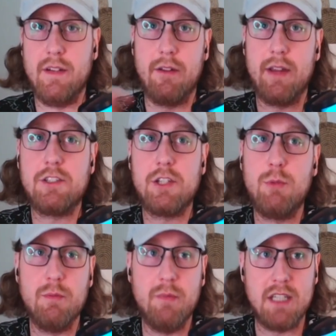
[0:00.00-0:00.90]
Now that
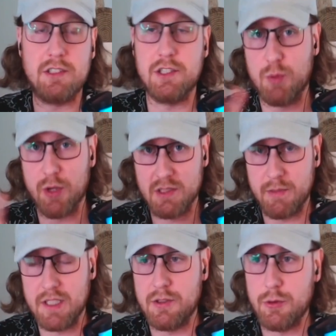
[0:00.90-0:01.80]
jumbled mess just brings
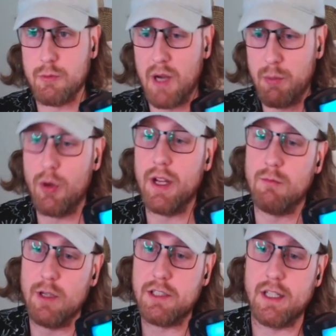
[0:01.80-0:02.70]
me to my
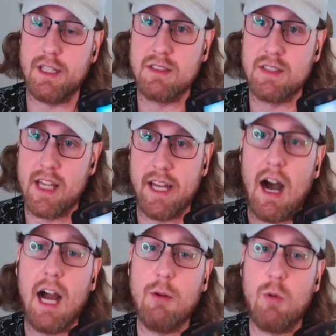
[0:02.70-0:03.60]
point, which is
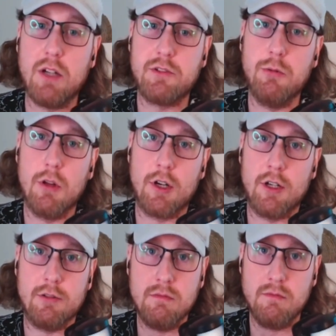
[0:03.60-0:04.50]
that I want to
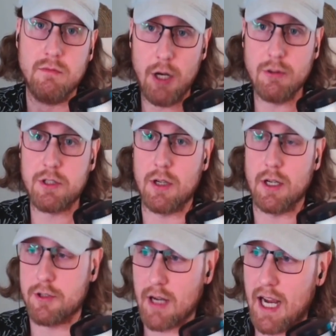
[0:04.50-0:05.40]
learn node
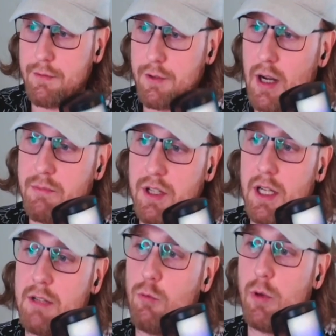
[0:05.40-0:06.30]
structure. After I'm
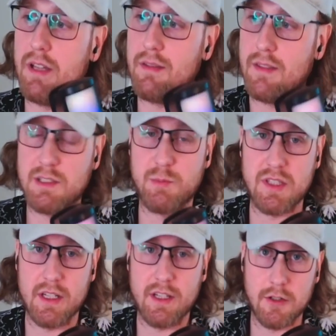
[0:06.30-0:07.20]
done with this
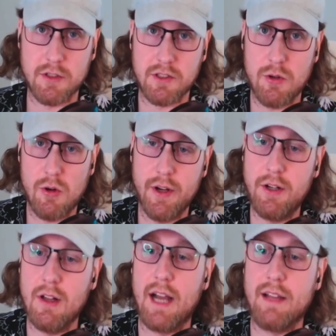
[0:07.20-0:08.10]
particular
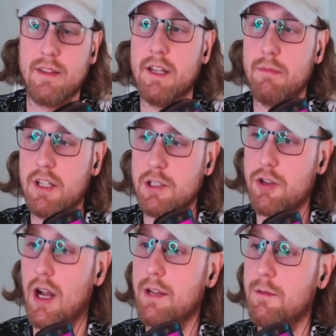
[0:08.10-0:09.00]
tutorial, I think I'm going to
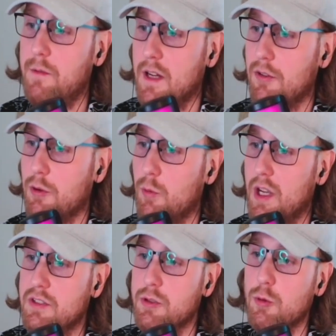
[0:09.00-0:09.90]
try and figure out a
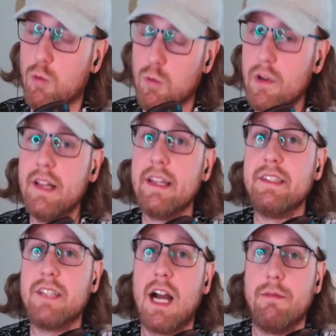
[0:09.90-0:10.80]
way to
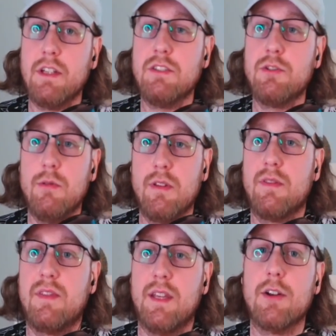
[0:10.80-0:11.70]
really dive into the
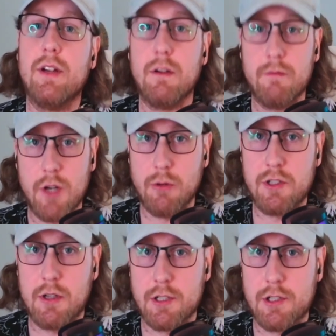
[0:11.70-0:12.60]
theory of
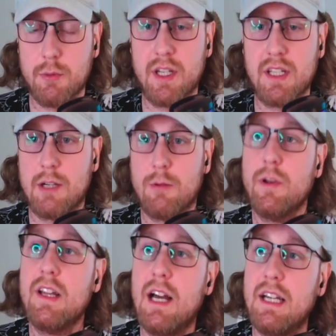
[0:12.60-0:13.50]
node structure, because I
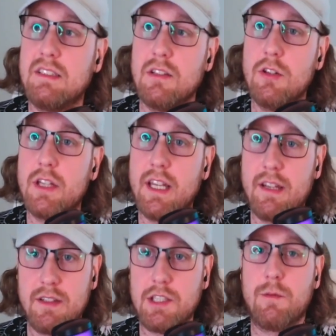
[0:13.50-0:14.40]
realized in looking
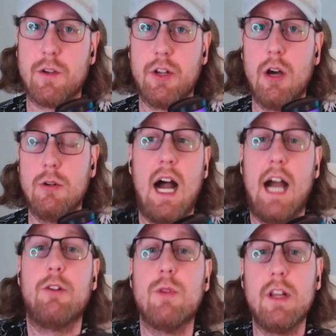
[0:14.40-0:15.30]
at the different nodes,
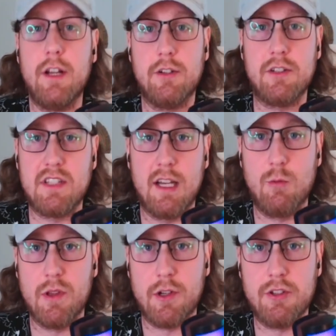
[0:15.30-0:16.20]
I don't really
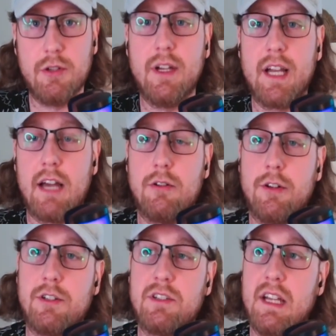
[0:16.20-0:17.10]
understand what they're doing. I
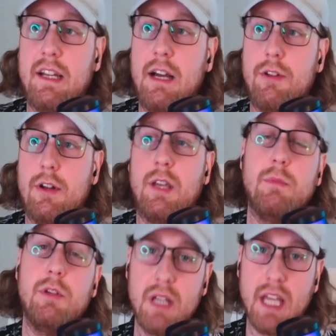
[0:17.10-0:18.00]
don't understand how they
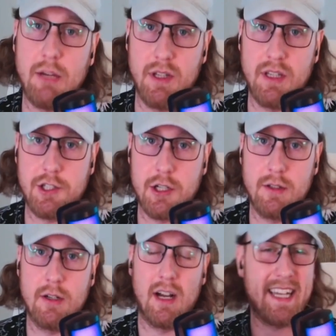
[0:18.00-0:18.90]
communicate with each
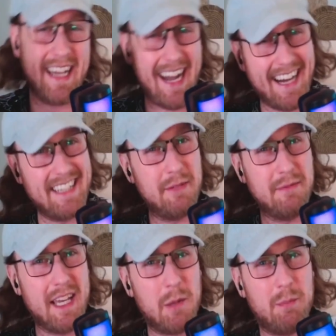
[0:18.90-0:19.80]
other. I kind
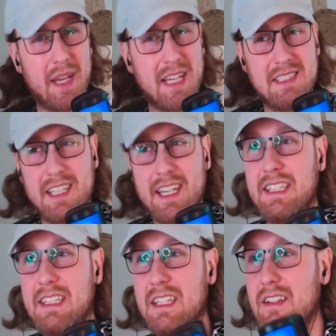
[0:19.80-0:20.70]
of get a basic
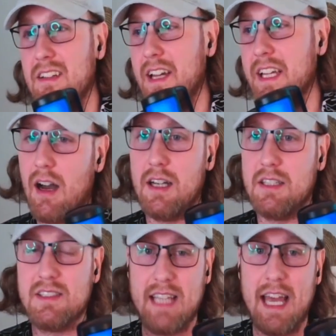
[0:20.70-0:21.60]
idea, like
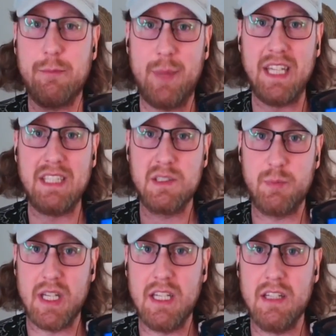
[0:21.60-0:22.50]
set base
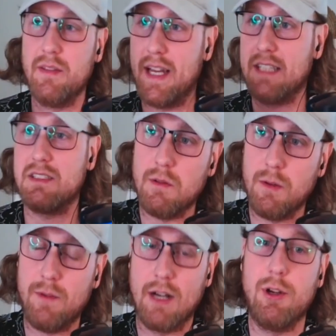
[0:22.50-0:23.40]
speed. That's
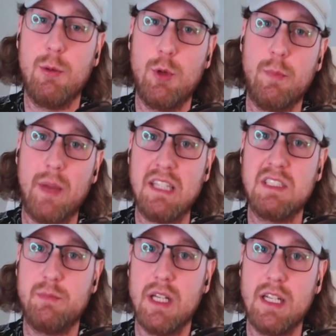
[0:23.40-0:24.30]
the variable
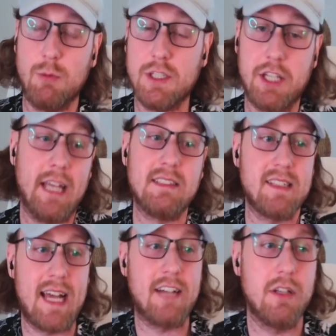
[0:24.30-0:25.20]
base speed, which
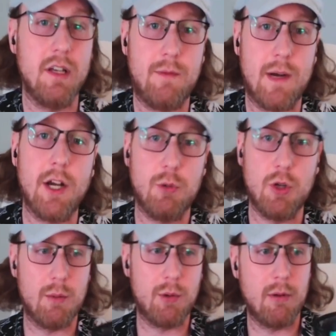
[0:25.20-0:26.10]
isn't actually a
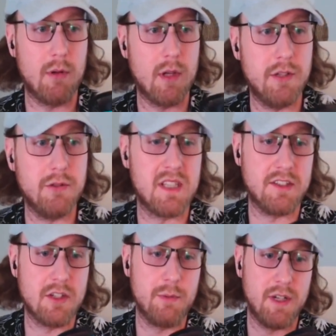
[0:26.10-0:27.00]
variable. I probably used
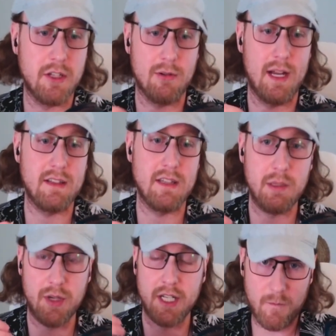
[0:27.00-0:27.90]
that term
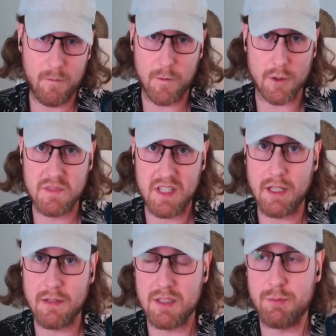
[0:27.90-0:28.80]
incorrectly, but for
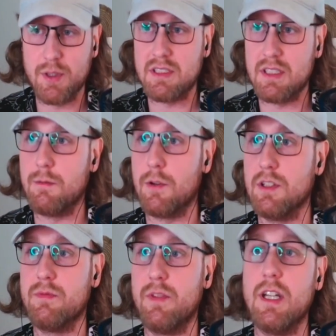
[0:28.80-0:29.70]
sake of simplicity for
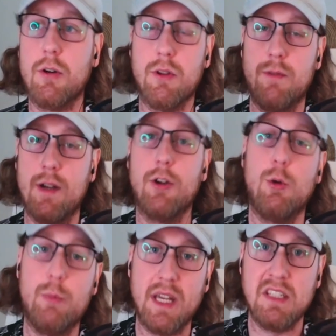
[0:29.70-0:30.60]
this video, the
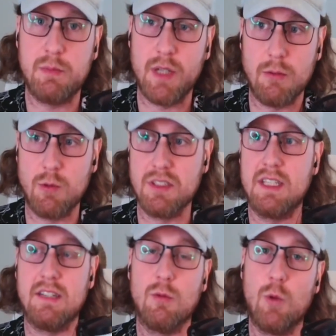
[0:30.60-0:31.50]
variable base speed was
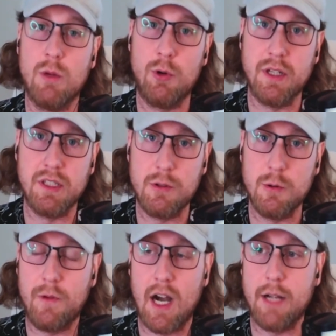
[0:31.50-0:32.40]
set to
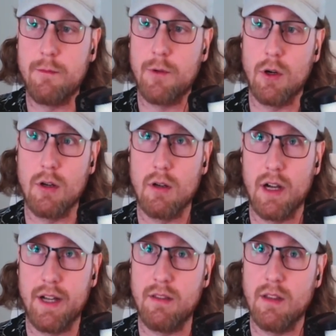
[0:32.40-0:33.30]
1.25 for,
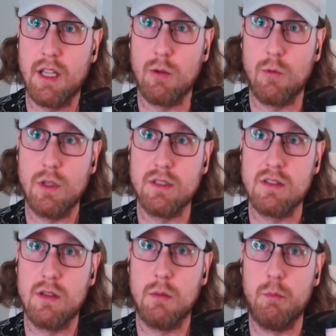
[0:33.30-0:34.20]
I think it
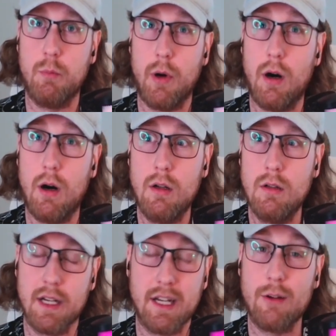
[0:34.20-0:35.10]
was the
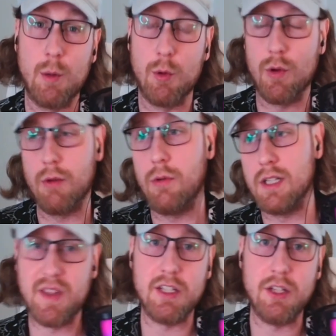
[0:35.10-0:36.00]
ball. I can't remember what it
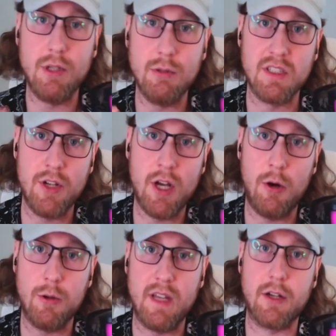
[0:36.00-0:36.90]
was. Then you use a
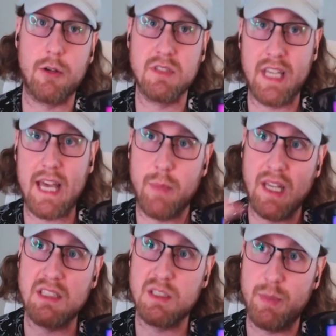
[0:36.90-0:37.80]
node that goes get
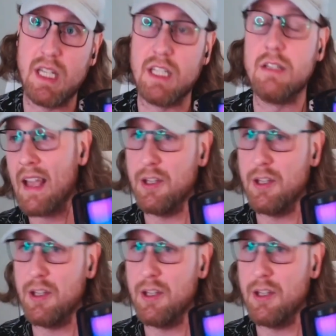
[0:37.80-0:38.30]
base speed.